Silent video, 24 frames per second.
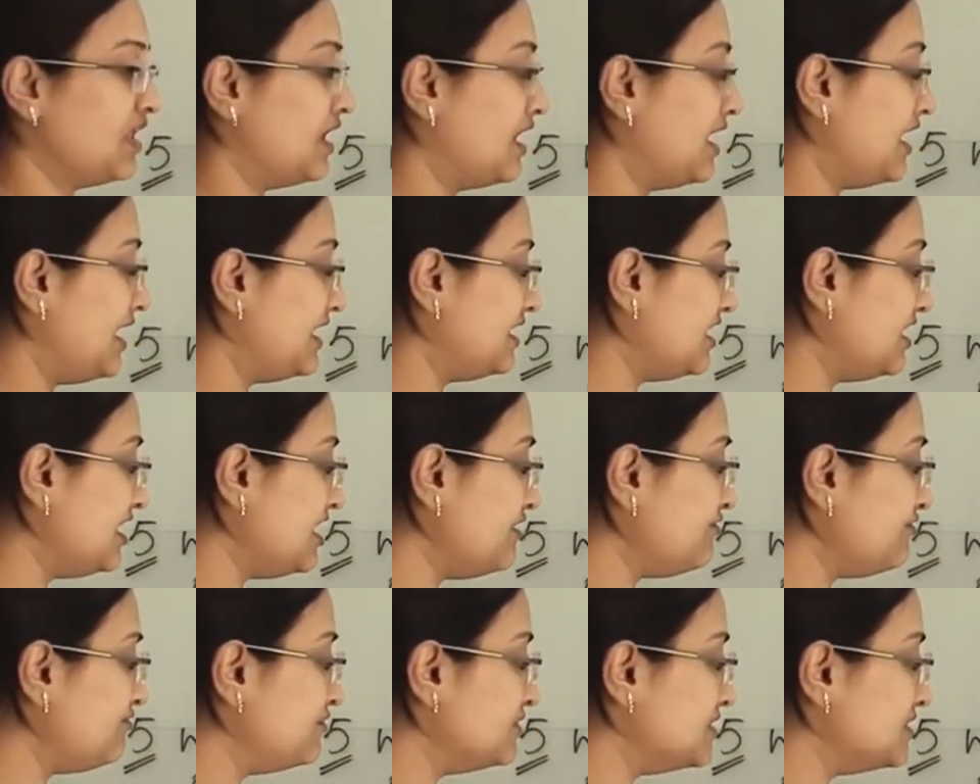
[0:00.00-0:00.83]
And
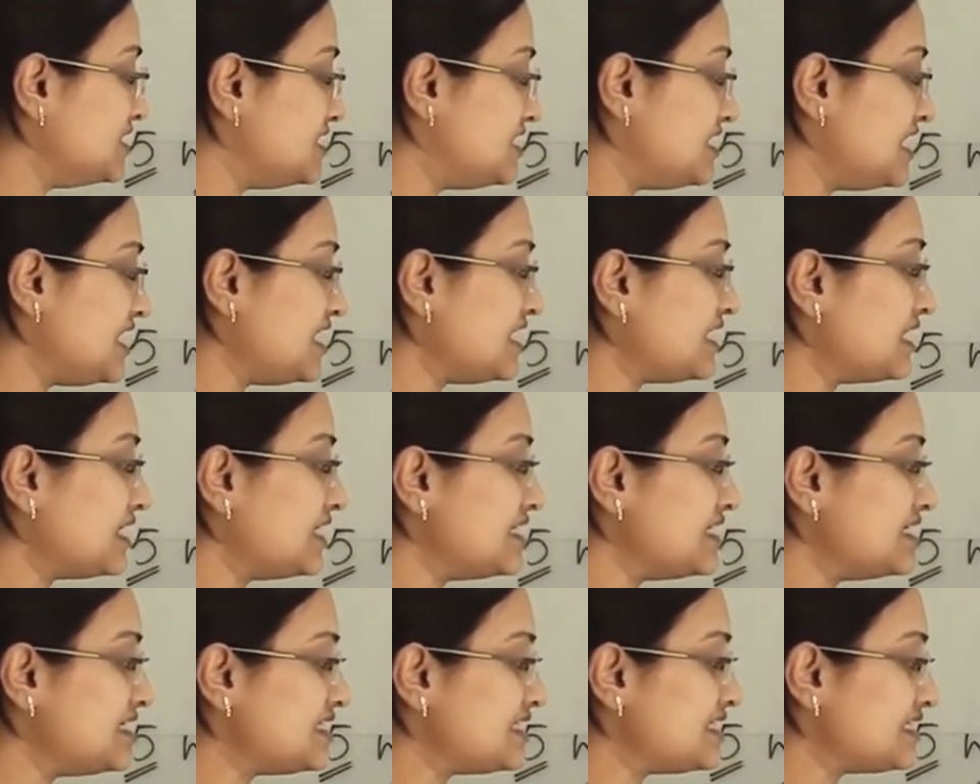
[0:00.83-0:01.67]
if zinc
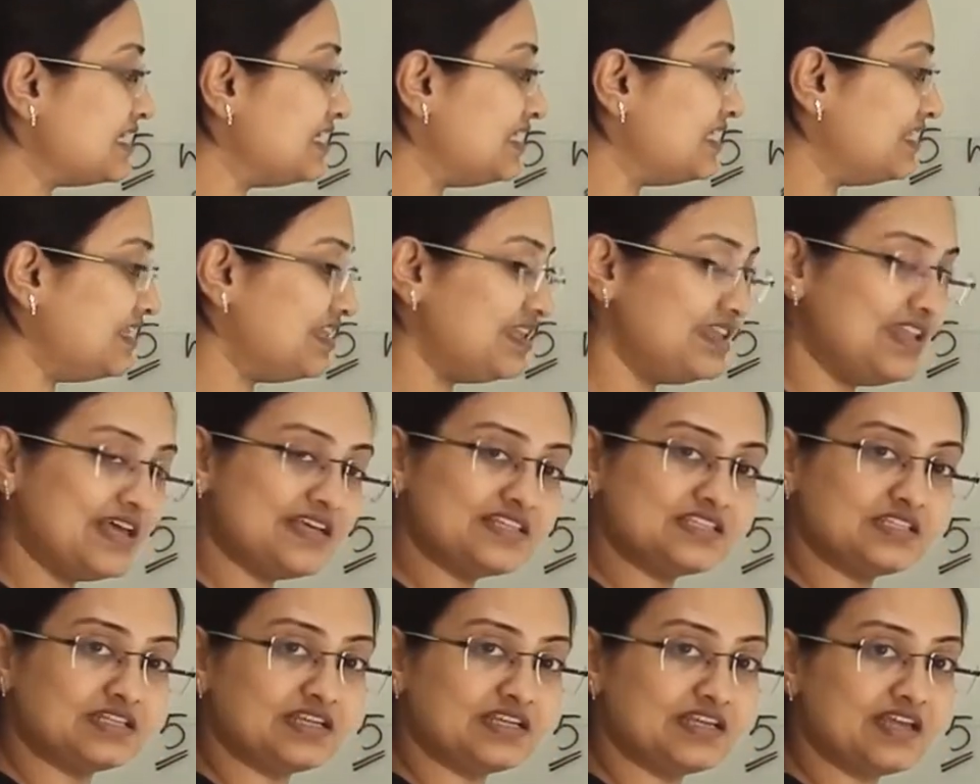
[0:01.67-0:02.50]
is
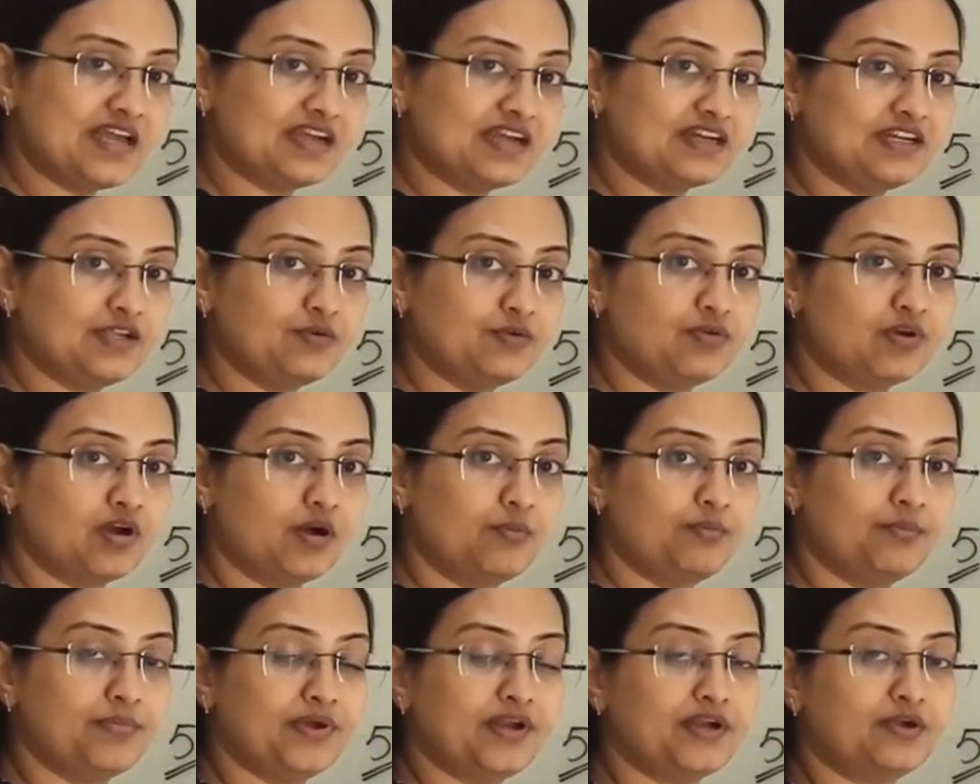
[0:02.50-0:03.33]
less reactive
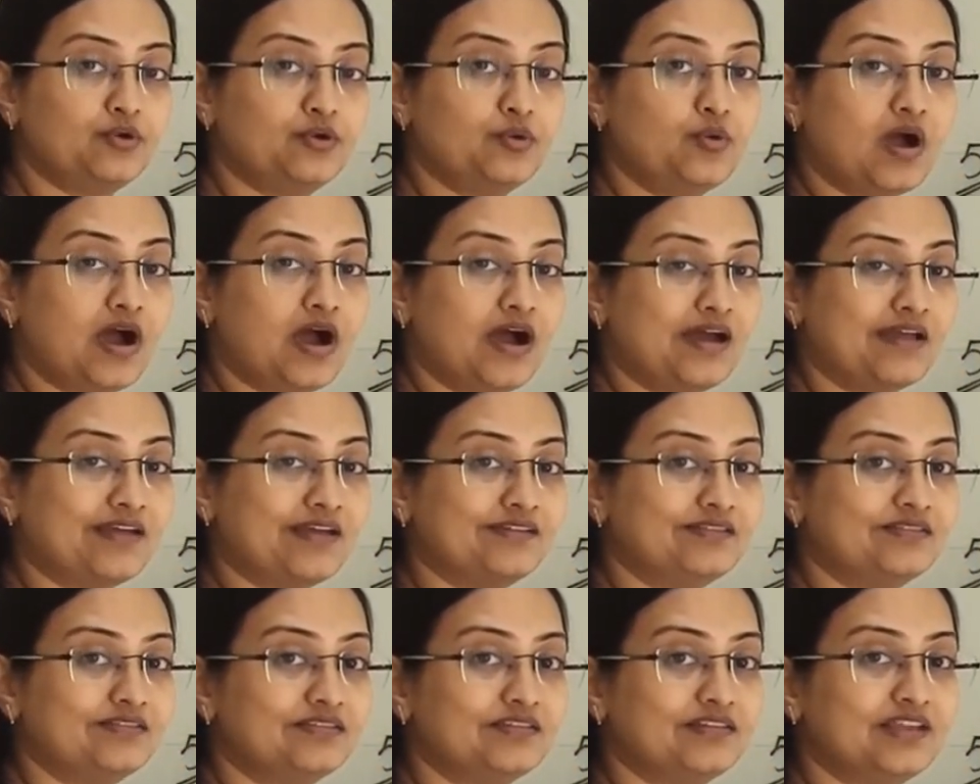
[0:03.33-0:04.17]
compared to
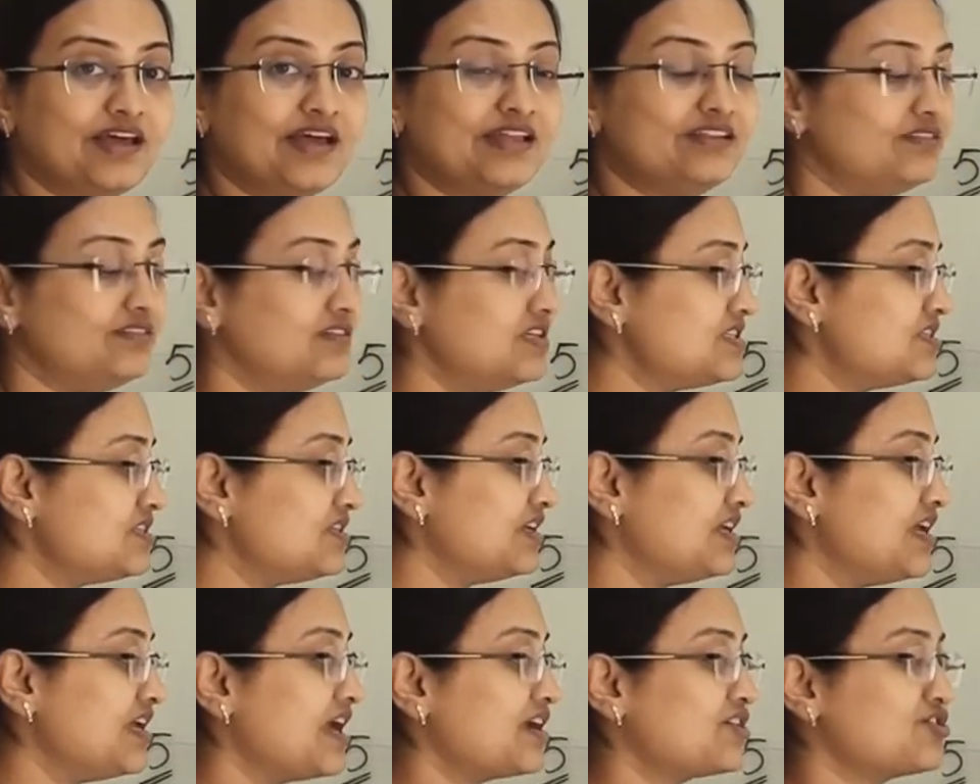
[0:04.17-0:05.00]
iron, then this
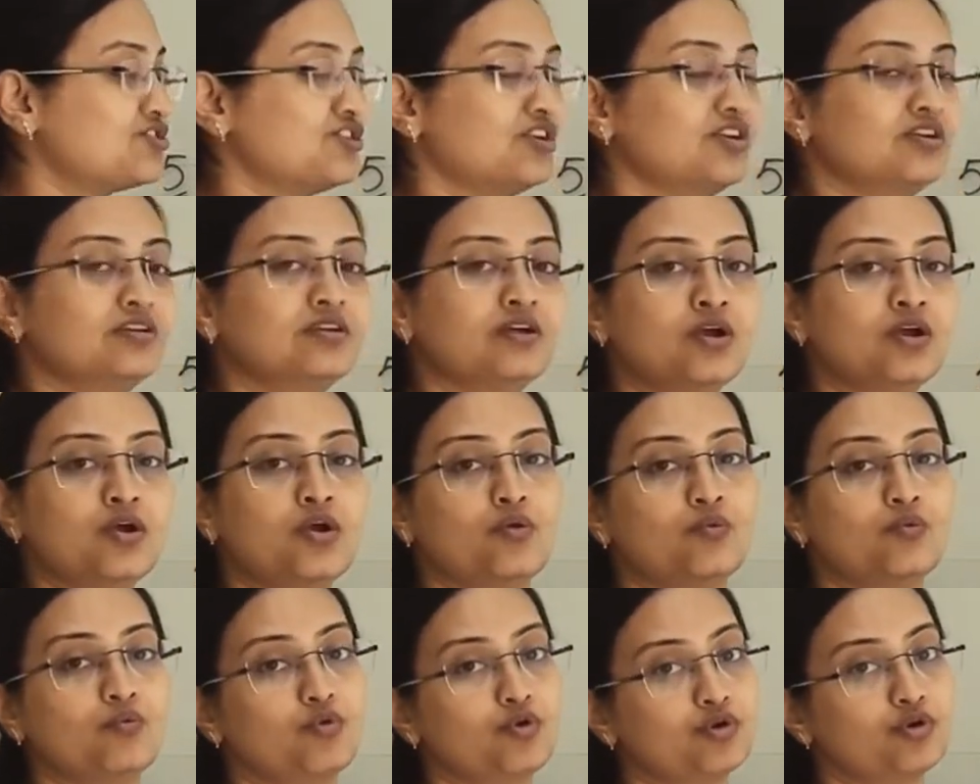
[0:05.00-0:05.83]
reaction
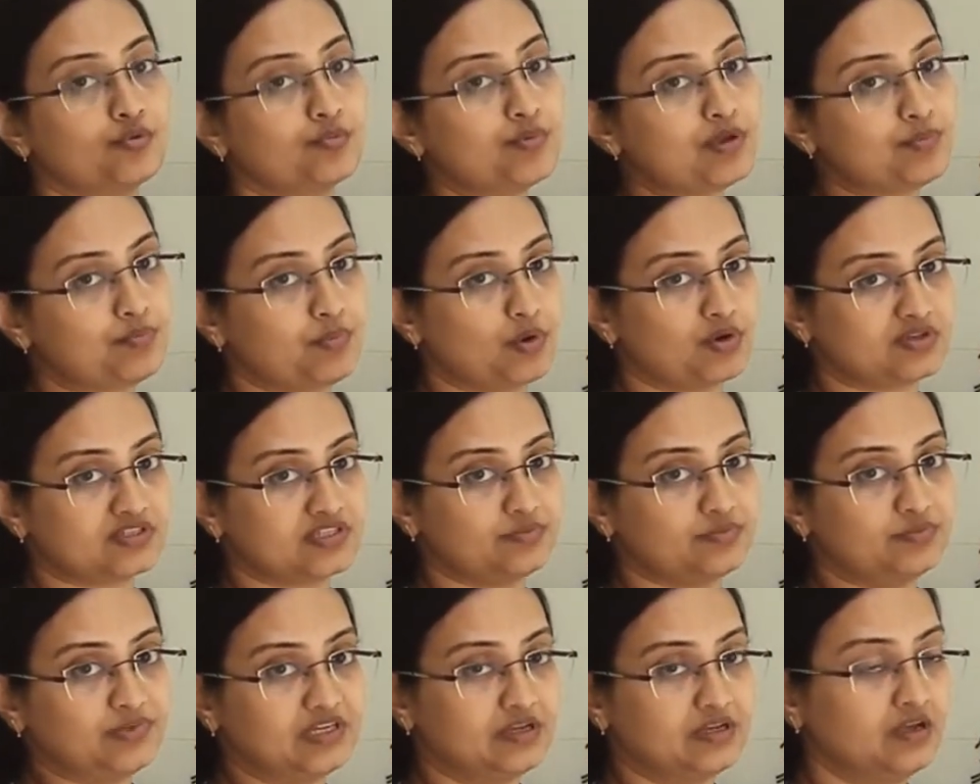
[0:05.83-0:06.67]
won't be possible.